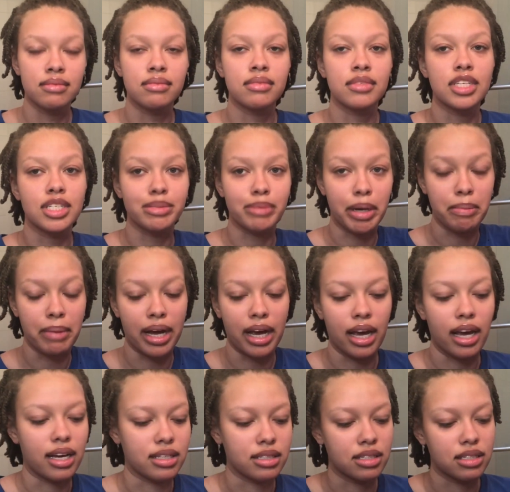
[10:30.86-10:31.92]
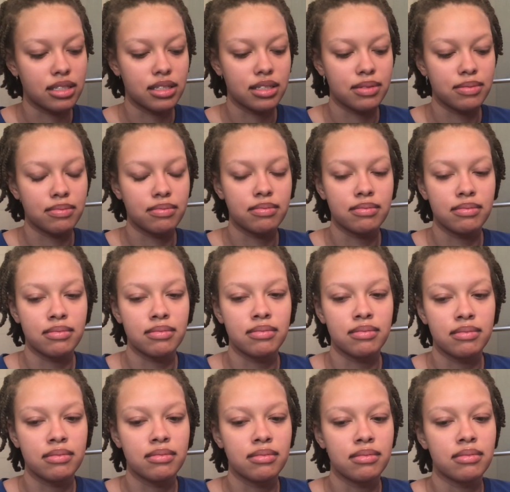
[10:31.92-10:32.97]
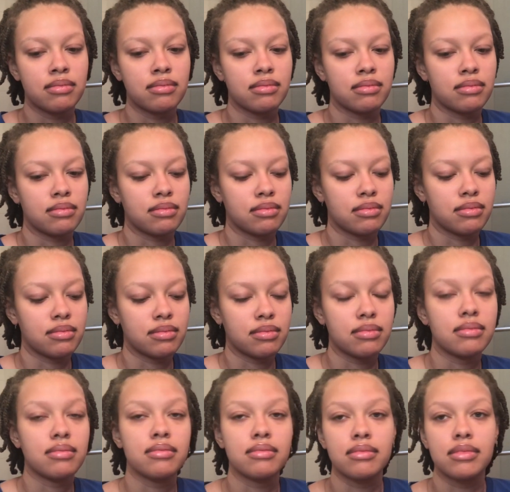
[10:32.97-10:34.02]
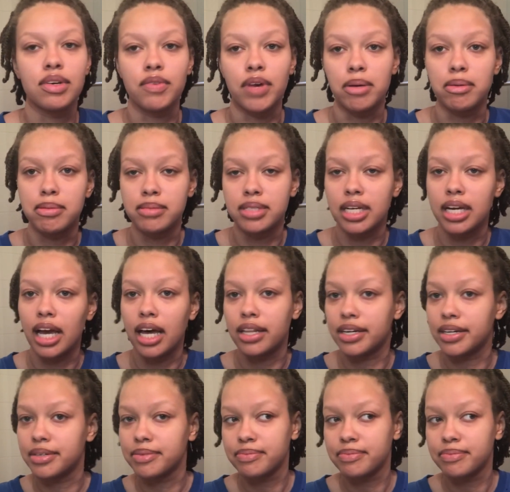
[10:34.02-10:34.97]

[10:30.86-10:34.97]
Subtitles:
spray my hands, rub them together,